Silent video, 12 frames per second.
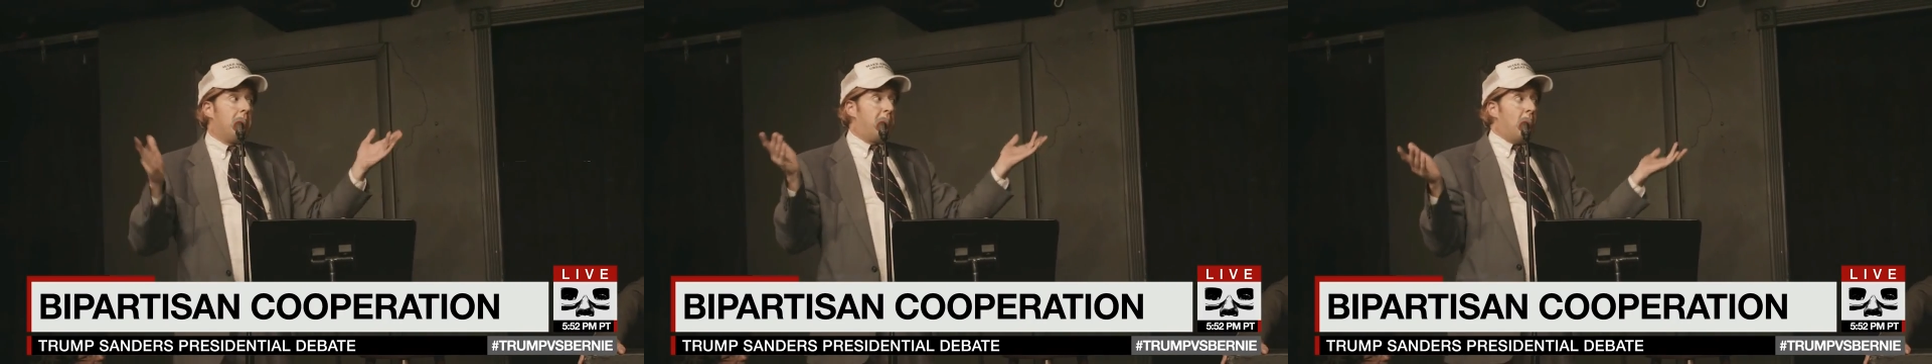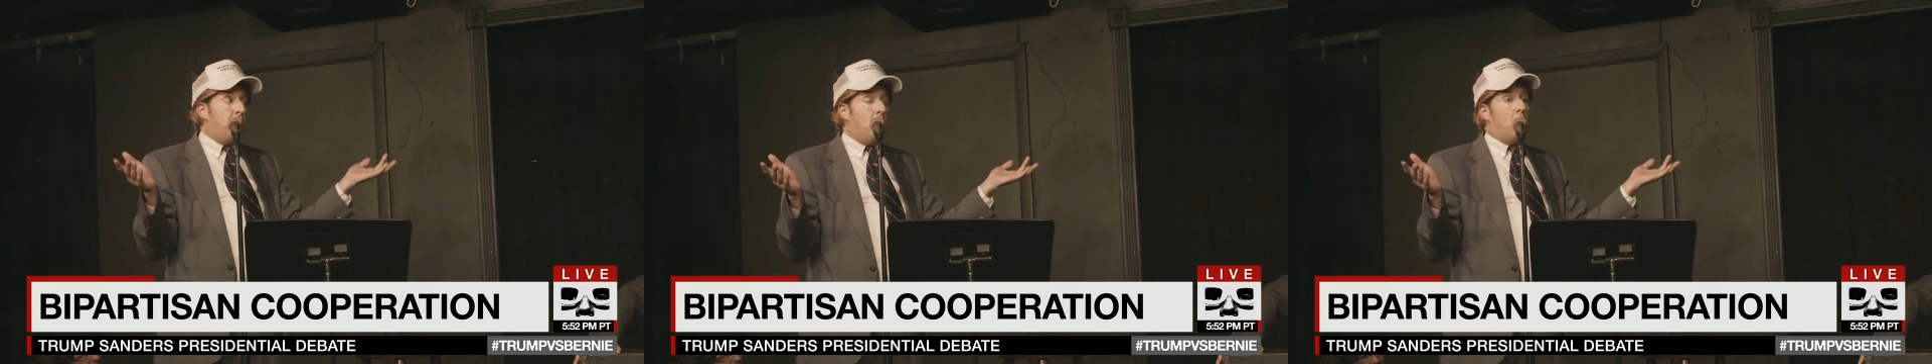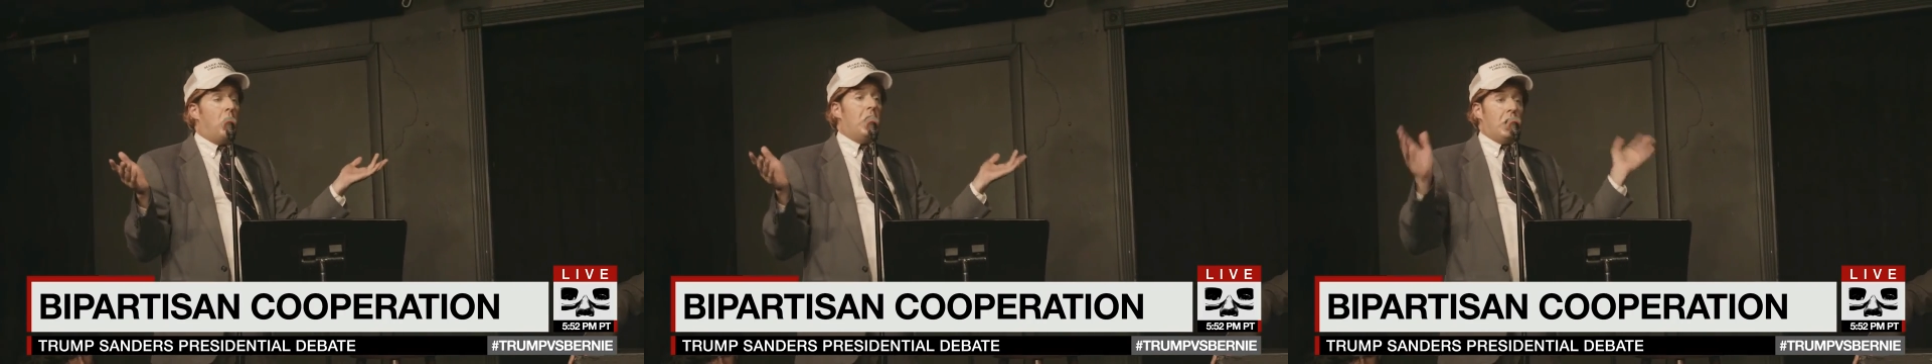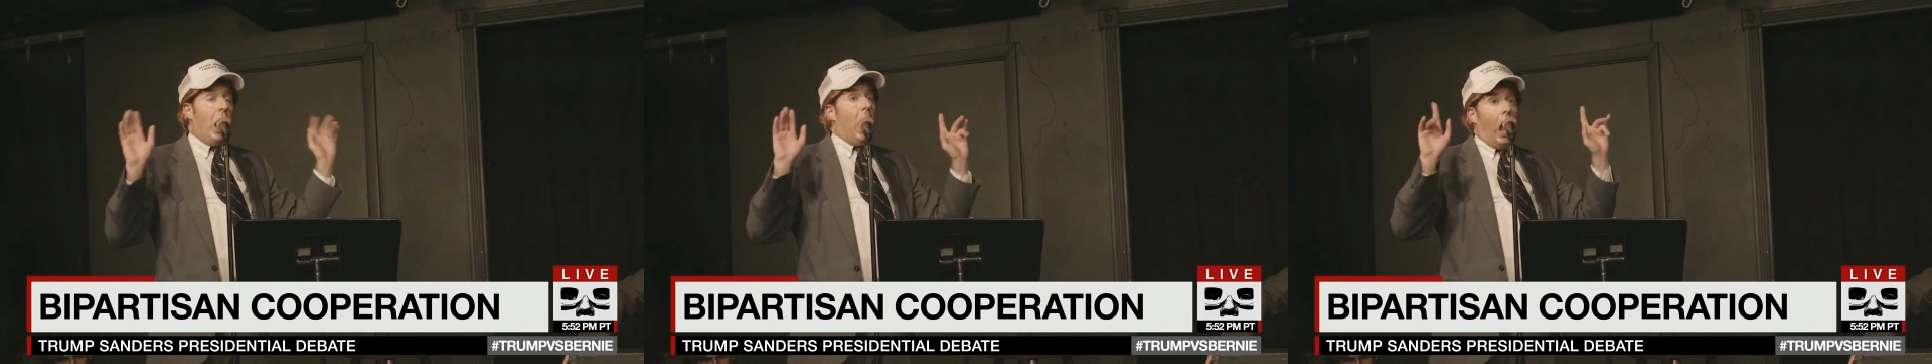but
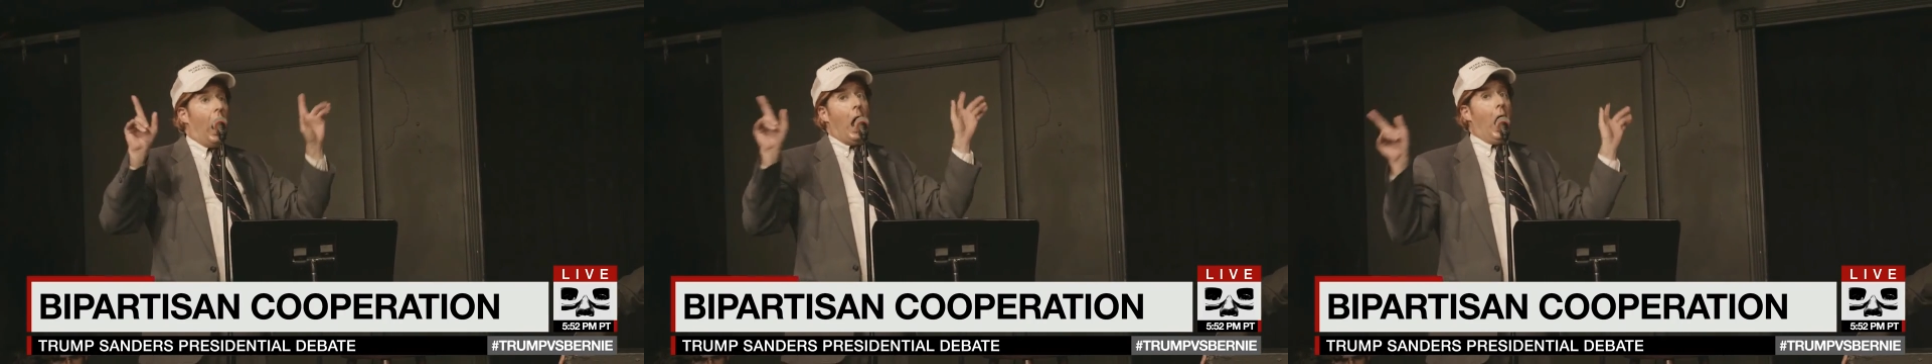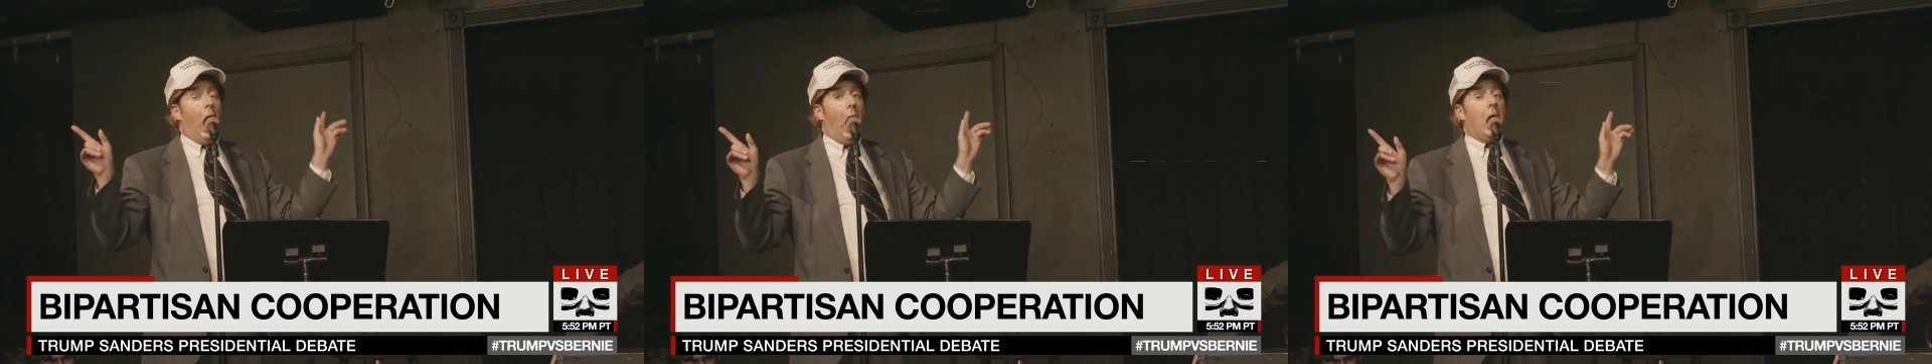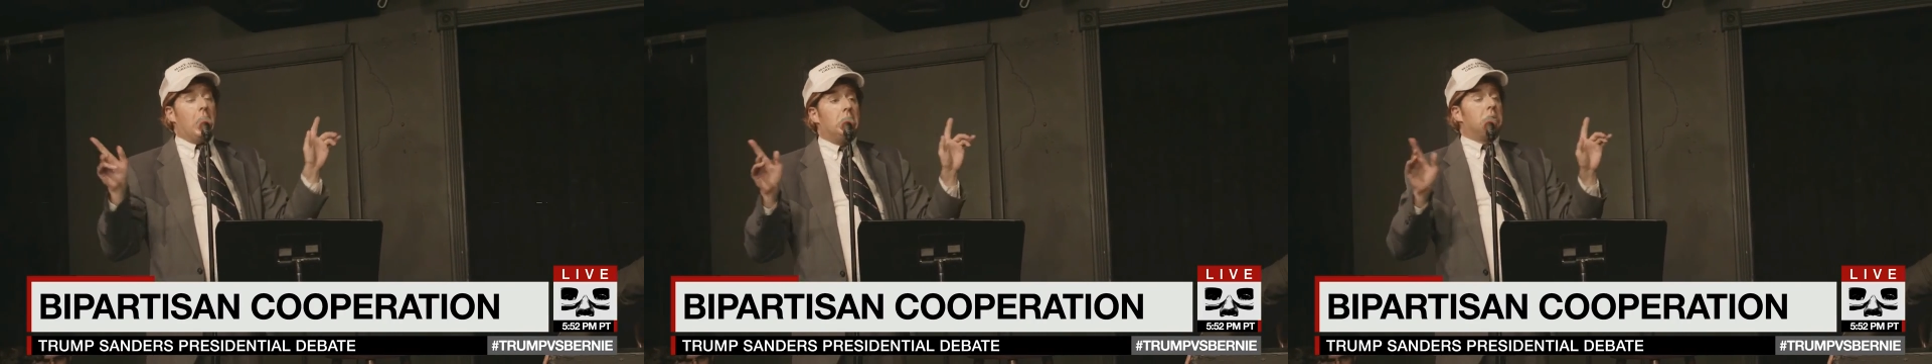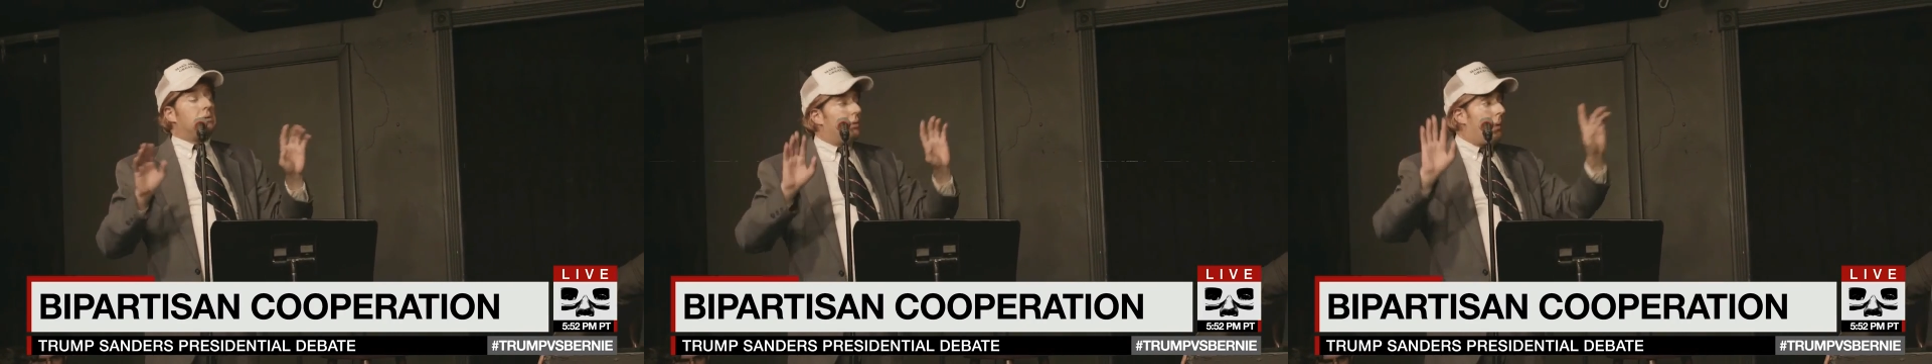
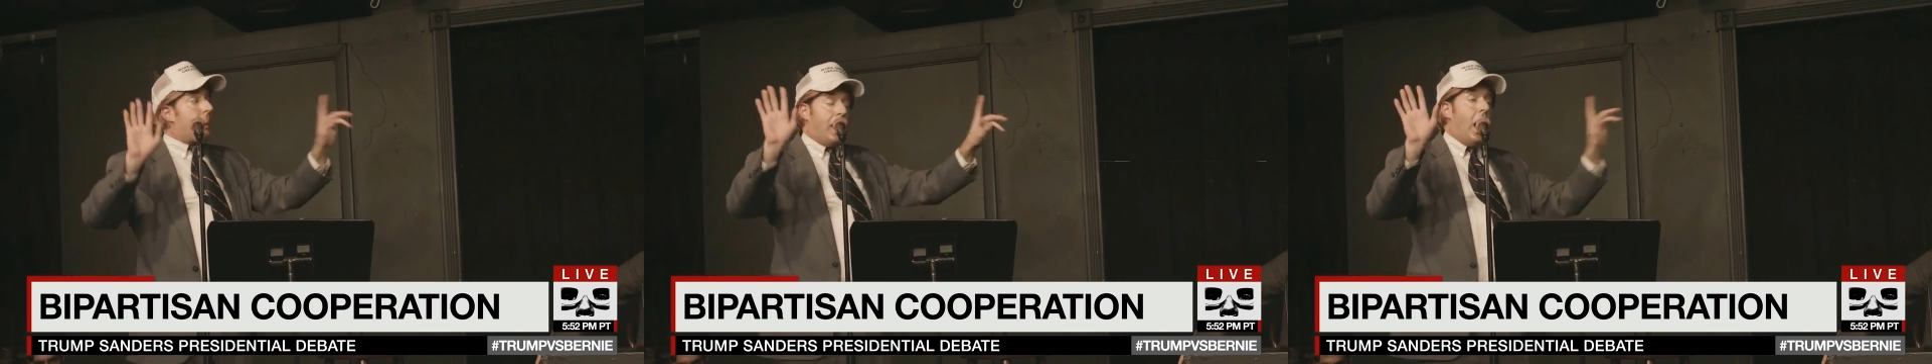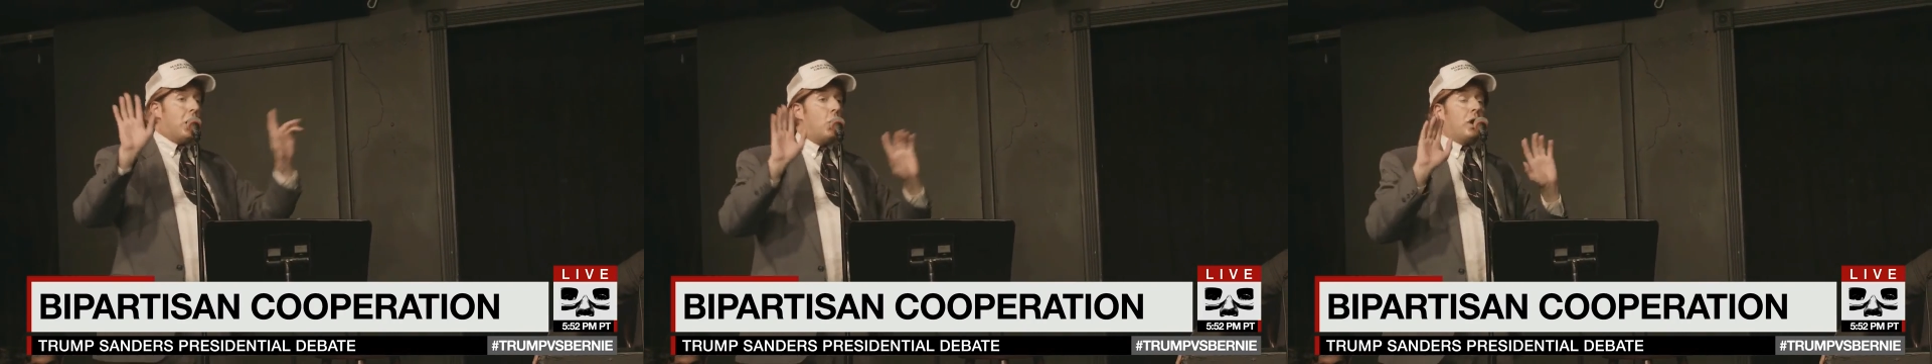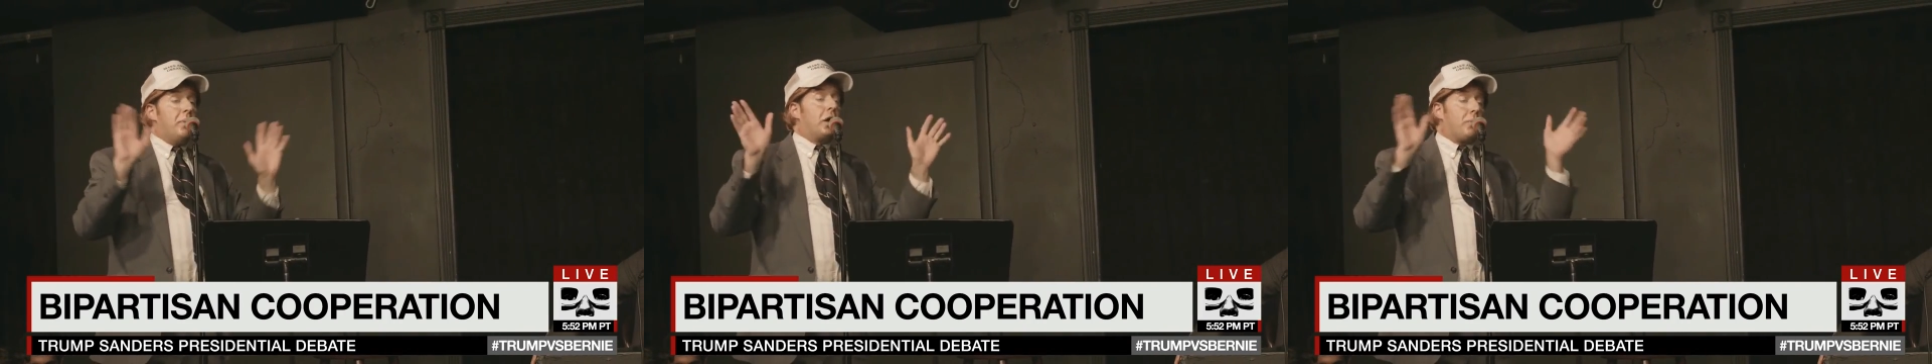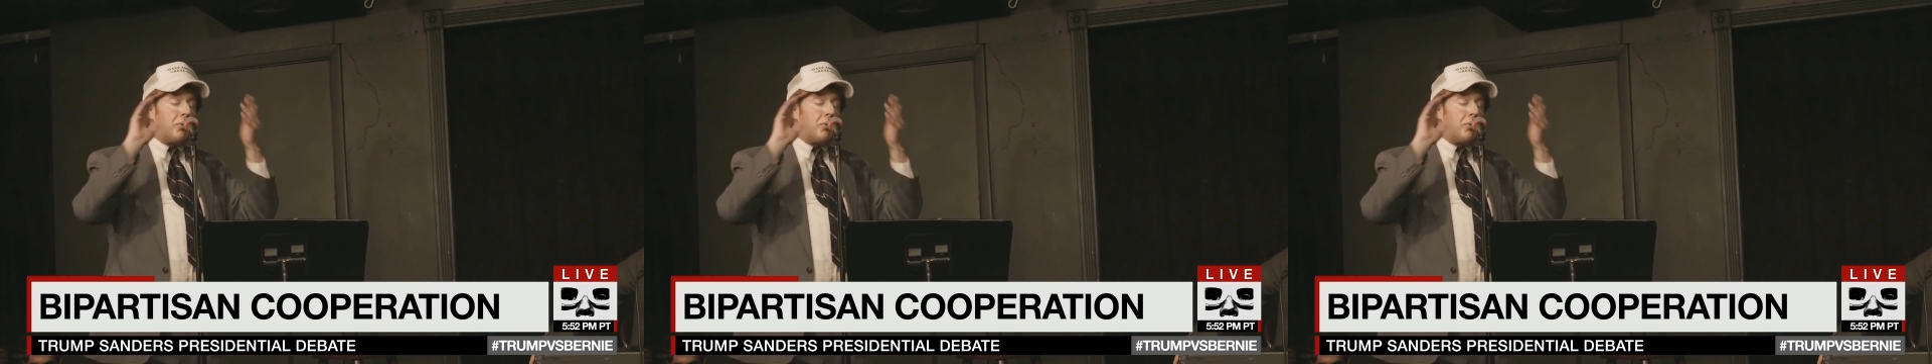I want